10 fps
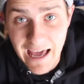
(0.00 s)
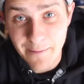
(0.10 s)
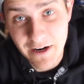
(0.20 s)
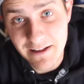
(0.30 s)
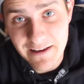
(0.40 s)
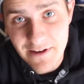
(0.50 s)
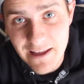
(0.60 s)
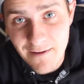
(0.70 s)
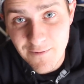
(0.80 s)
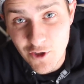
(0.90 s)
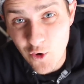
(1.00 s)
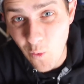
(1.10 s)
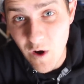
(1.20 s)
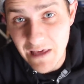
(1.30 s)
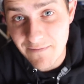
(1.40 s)
And I'm gonna leave it there for
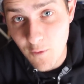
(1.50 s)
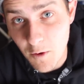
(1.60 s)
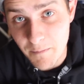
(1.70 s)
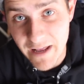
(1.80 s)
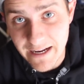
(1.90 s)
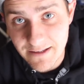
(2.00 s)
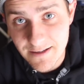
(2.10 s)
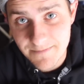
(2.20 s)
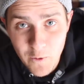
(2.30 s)
24 minutes.